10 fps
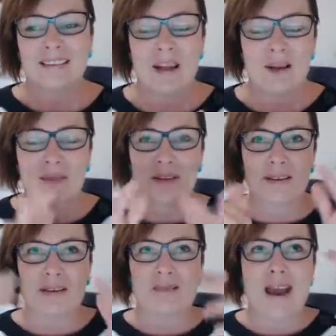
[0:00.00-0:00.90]
So I'm just
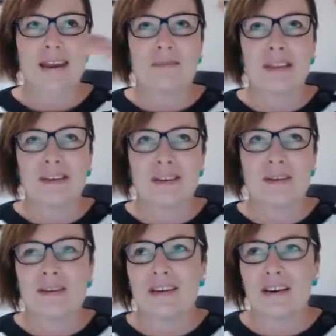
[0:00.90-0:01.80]
going to randomly
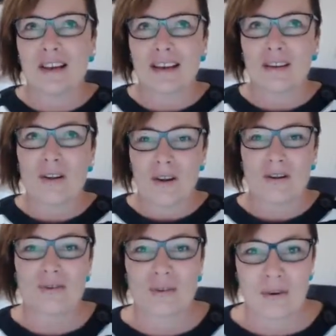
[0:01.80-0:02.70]
do, like a lotto
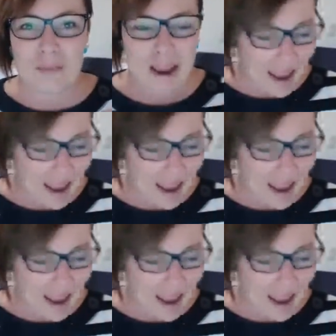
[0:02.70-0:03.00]
draw in my